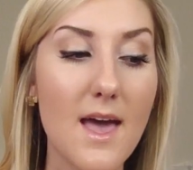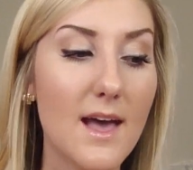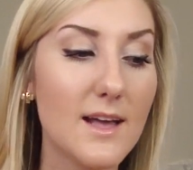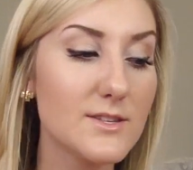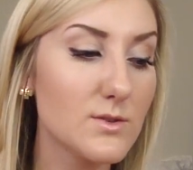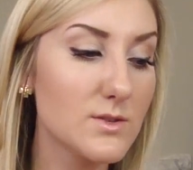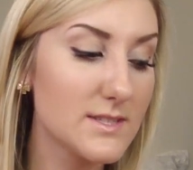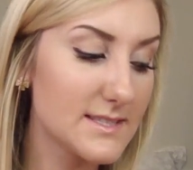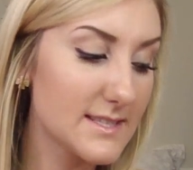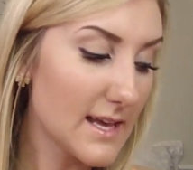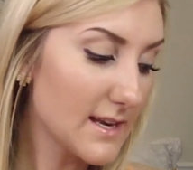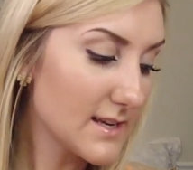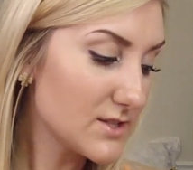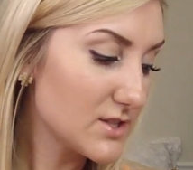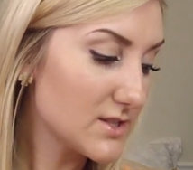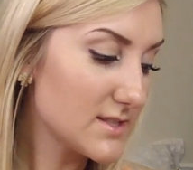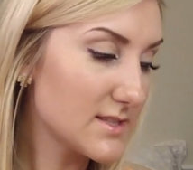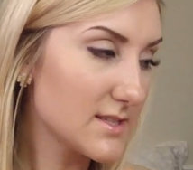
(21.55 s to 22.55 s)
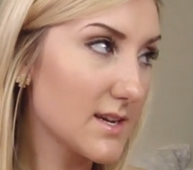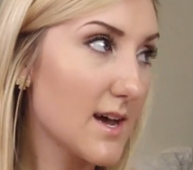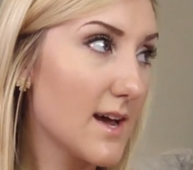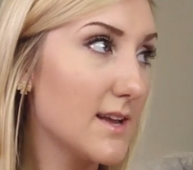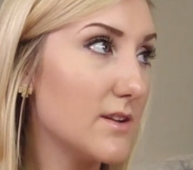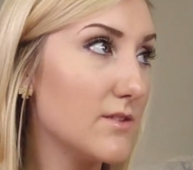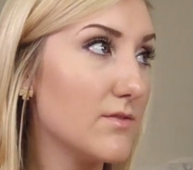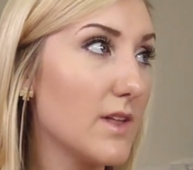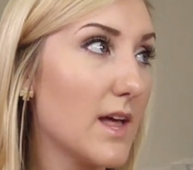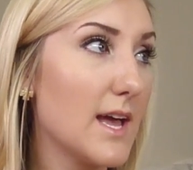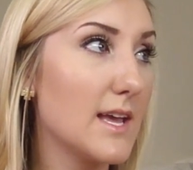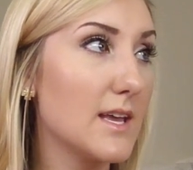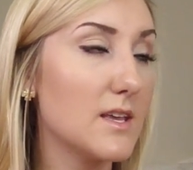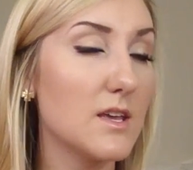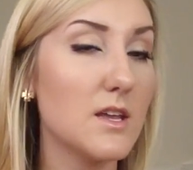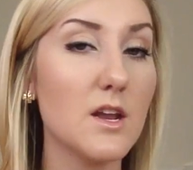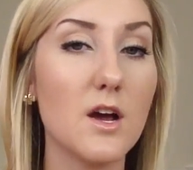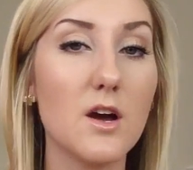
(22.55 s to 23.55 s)
and so I decided just to kind of
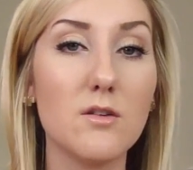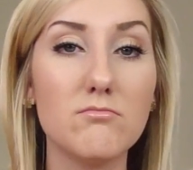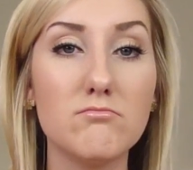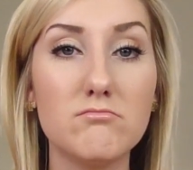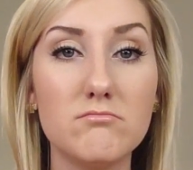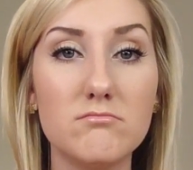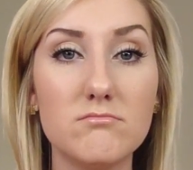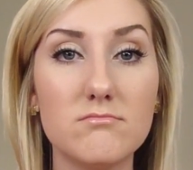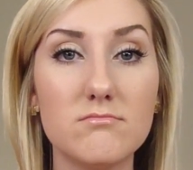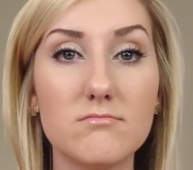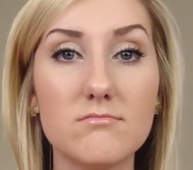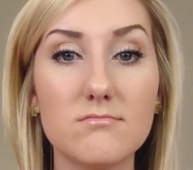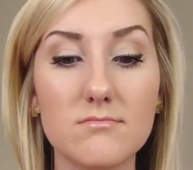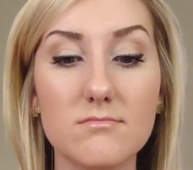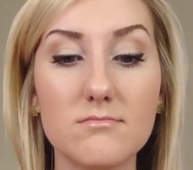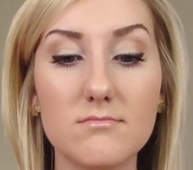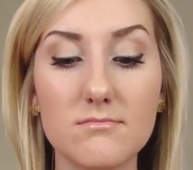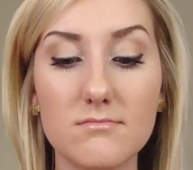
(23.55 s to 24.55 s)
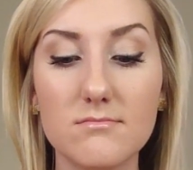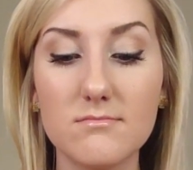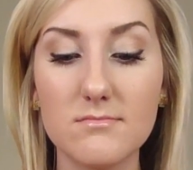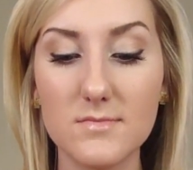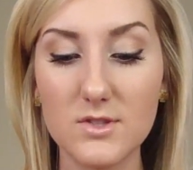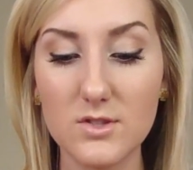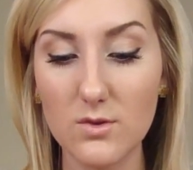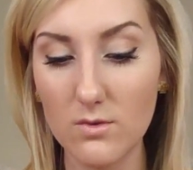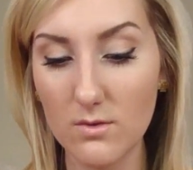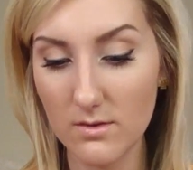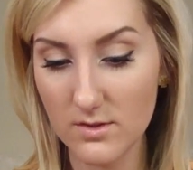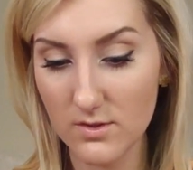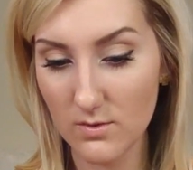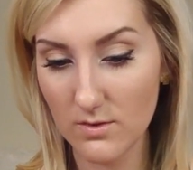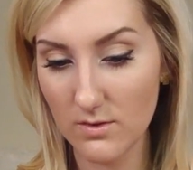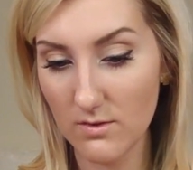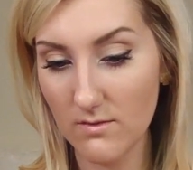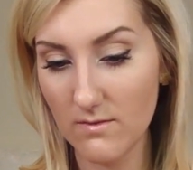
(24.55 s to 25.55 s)
like, you know, do a
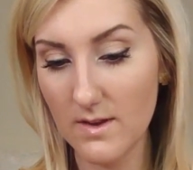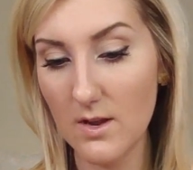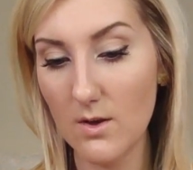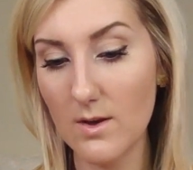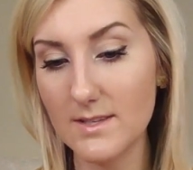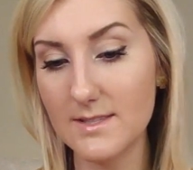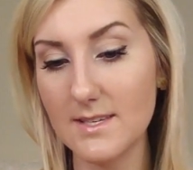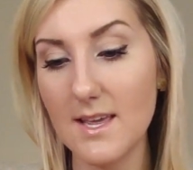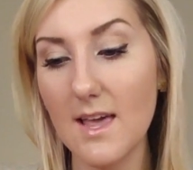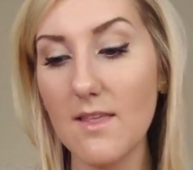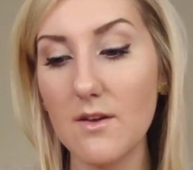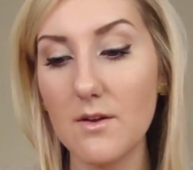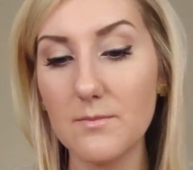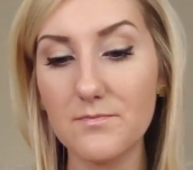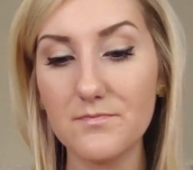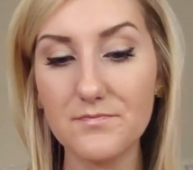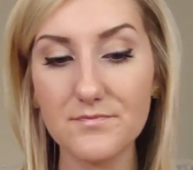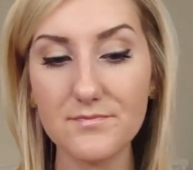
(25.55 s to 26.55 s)
little video all together.